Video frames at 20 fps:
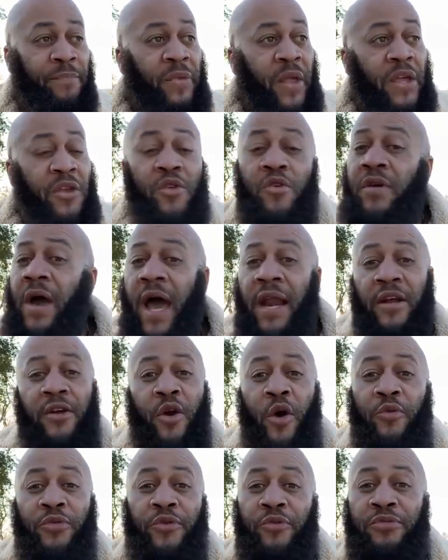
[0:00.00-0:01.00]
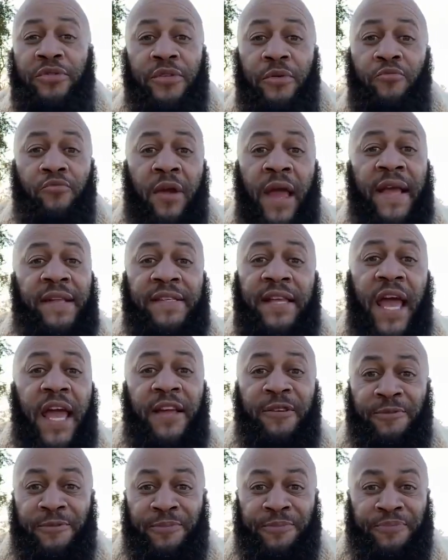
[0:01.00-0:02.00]
You got to go through some red
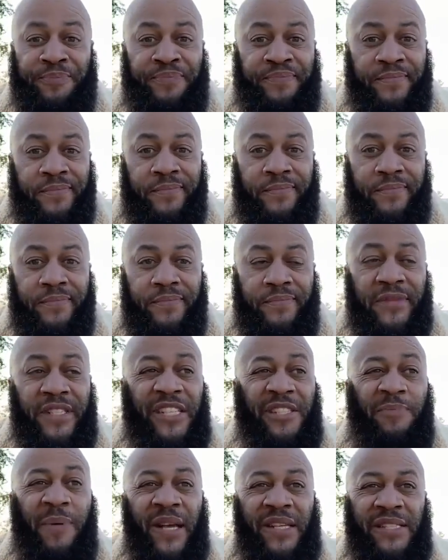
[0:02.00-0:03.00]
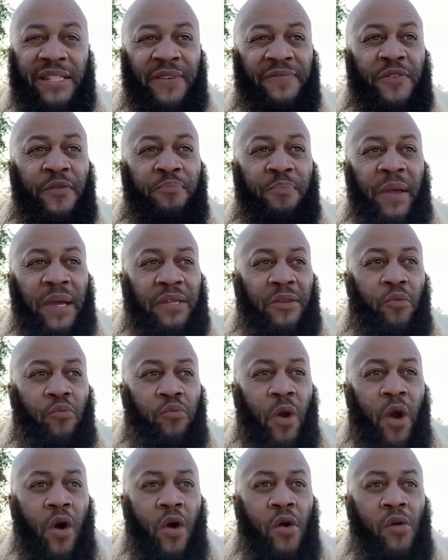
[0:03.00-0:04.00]
tape, especially if you pick the
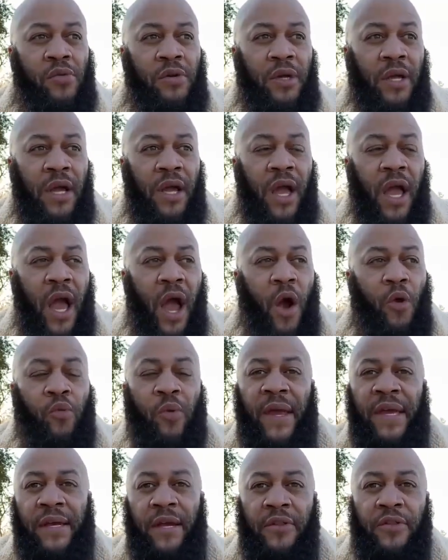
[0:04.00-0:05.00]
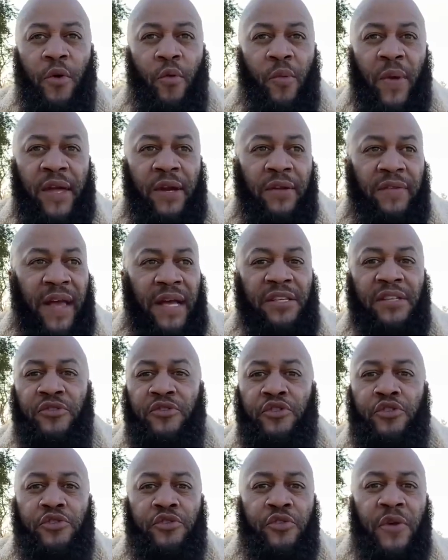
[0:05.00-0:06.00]
wrong arena, the arena that's
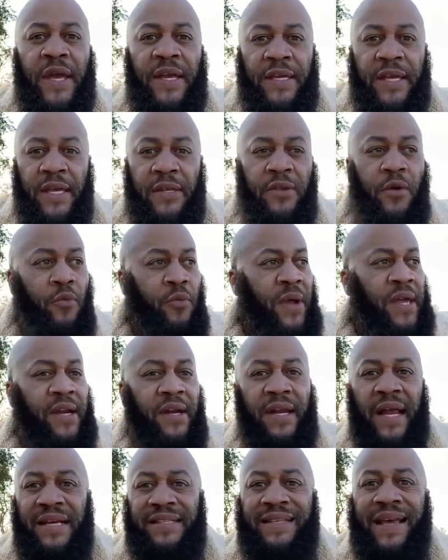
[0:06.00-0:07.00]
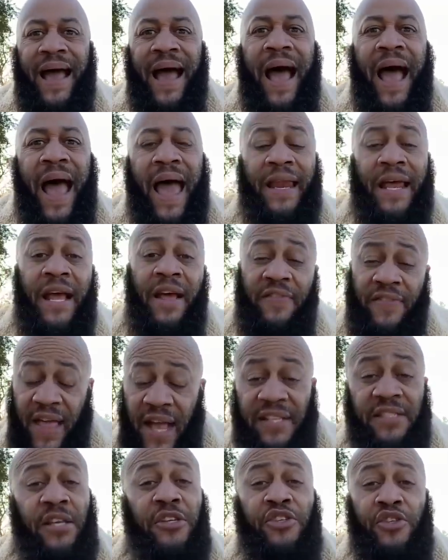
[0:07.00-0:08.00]
trending, the arena that's hot.
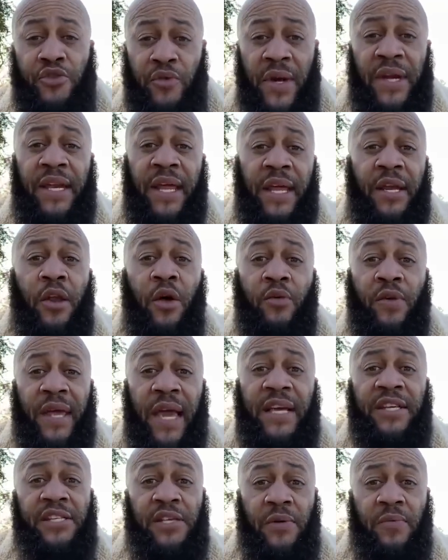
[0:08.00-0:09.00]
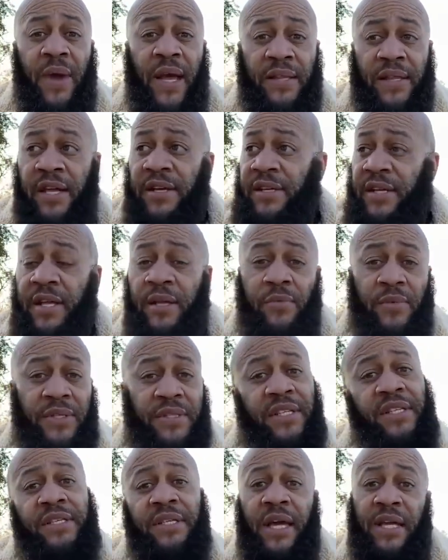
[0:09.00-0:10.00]
That's a trending location right there, dealing with
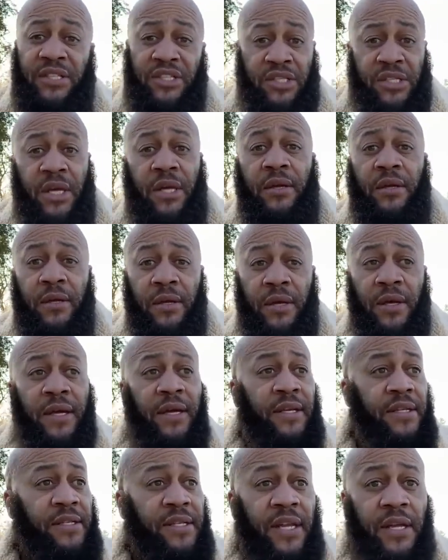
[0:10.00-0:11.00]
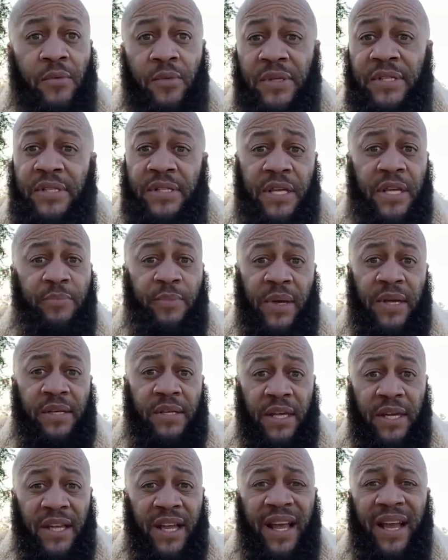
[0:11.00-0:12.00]
THC, dealing with
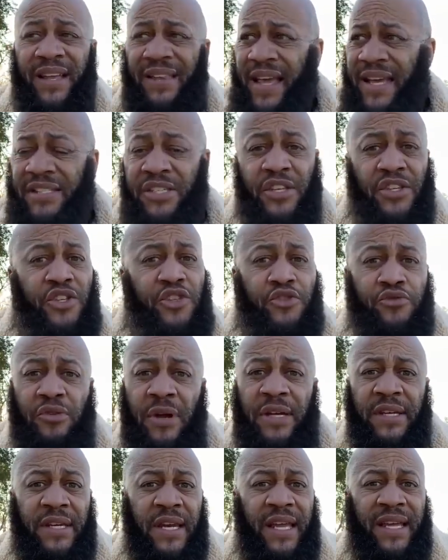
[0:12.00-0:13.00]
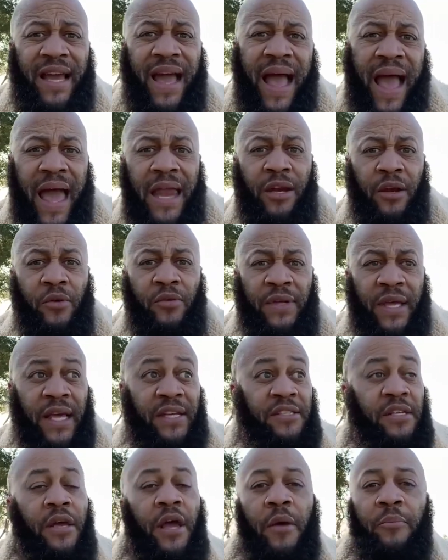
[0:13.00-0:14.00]
CBD. That's a trending hot
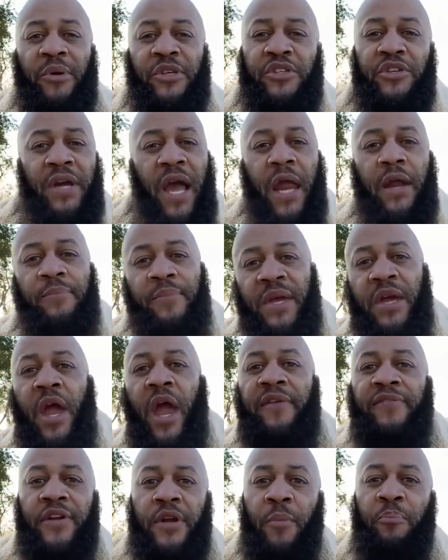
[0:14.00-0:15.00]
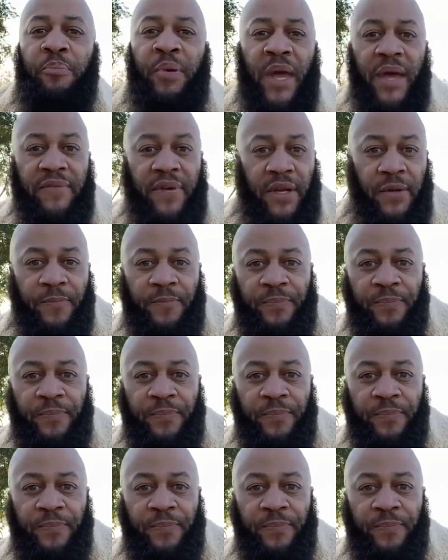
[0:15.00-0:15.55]
location. But you got to be able to pivot